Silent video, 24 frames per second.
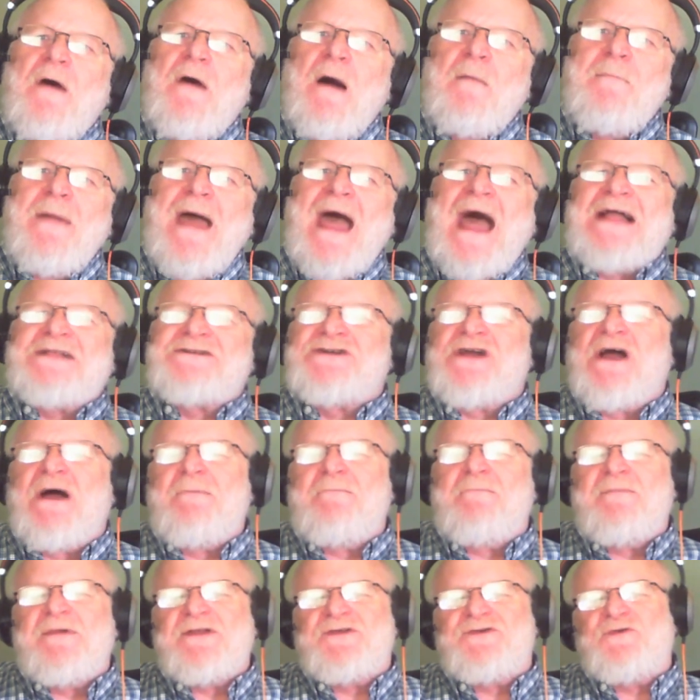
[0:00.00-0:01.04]

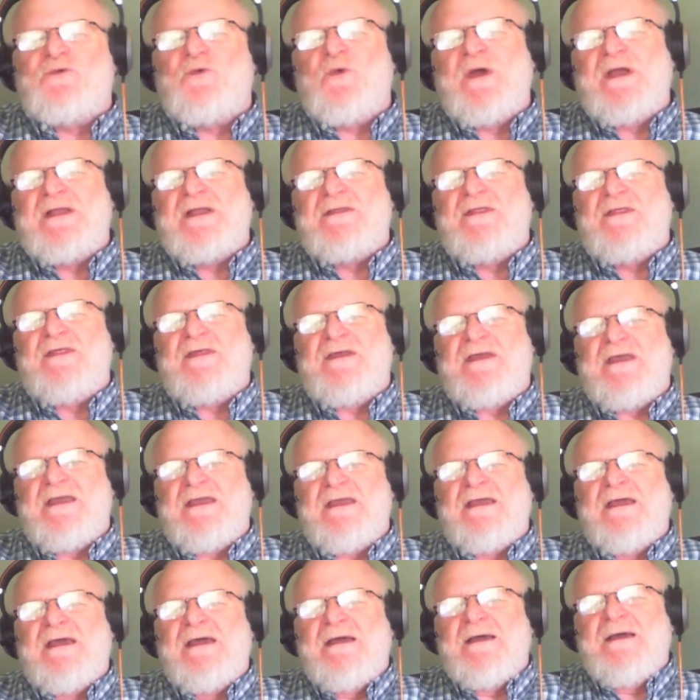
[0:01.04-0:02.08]
matchup between
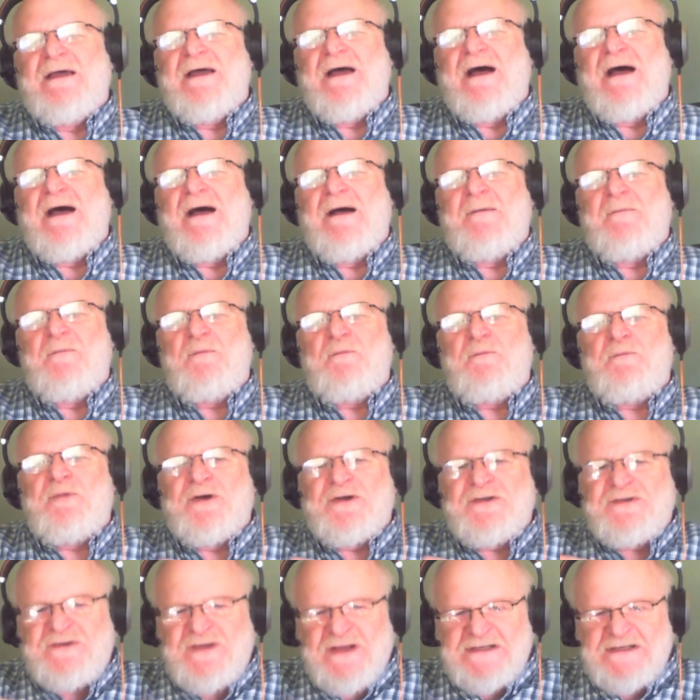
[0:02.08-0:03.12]
the
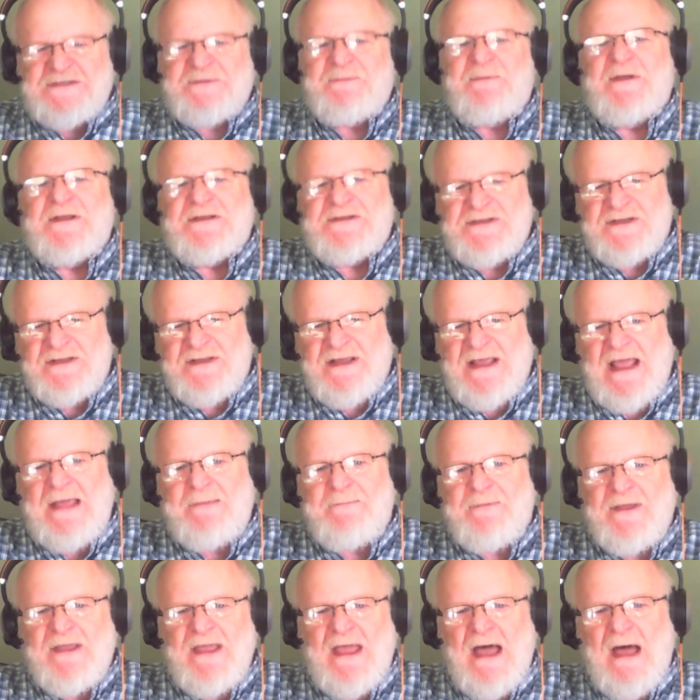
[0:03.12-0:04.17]
participants in
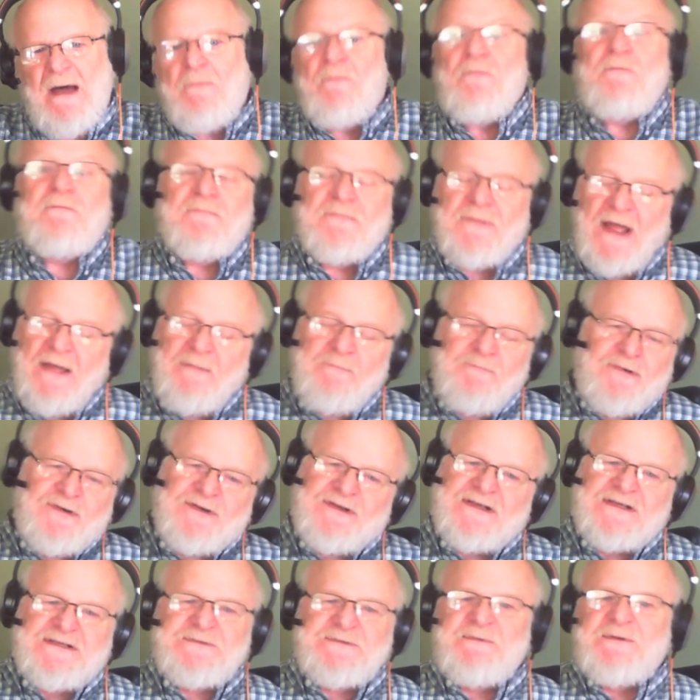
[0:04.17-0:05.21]
the APM, and
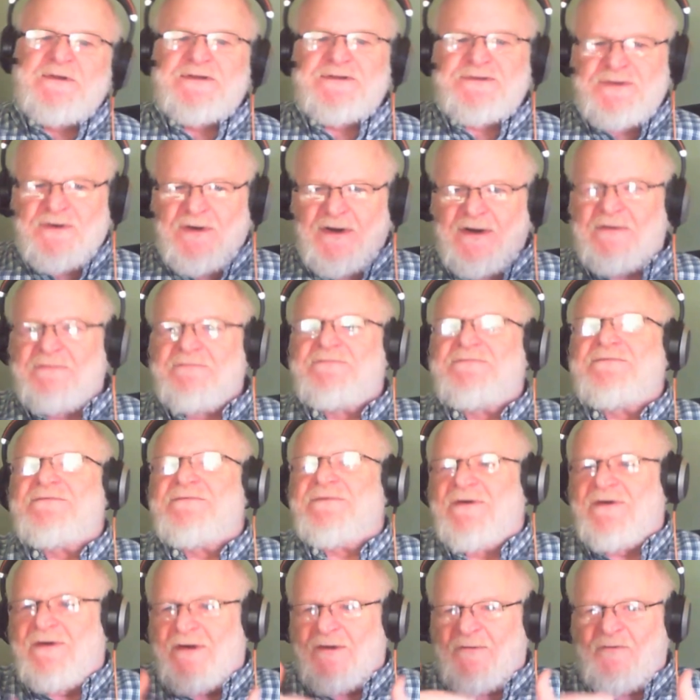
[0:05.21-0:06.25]
participants are
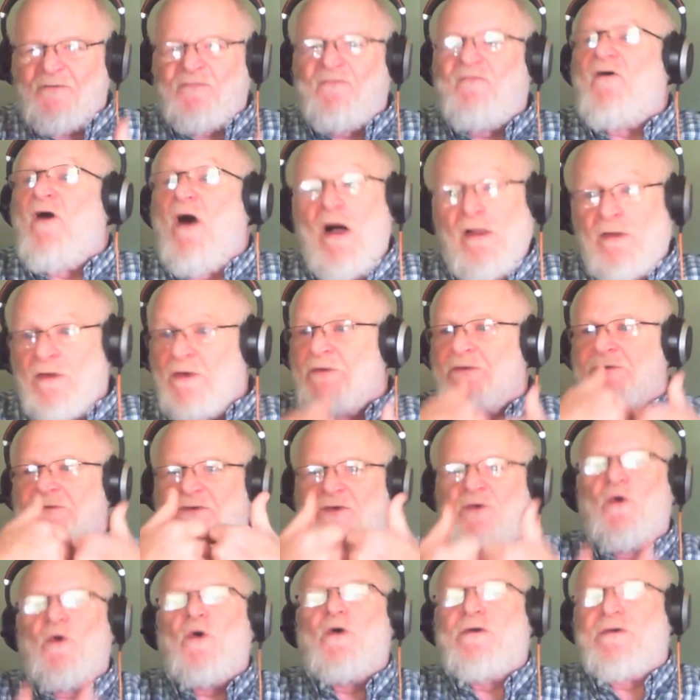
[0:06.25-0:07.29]

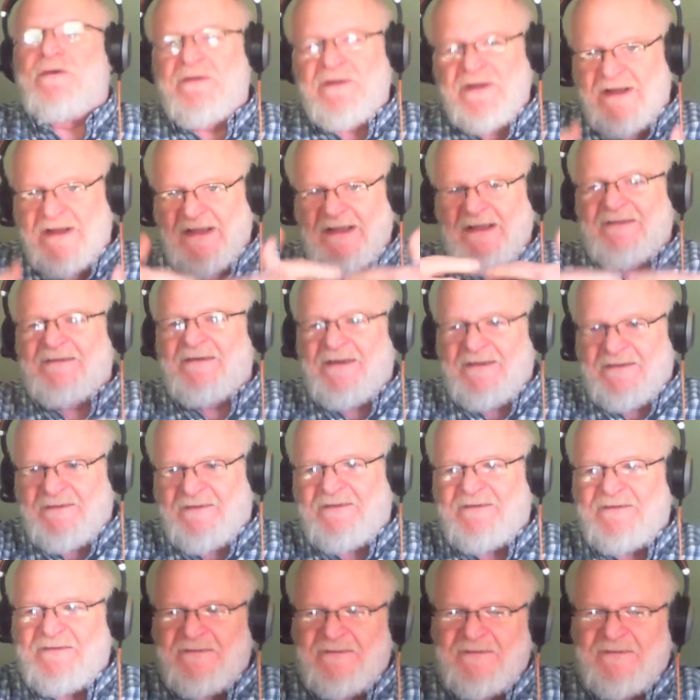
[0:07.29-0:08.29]
followed quarterly, and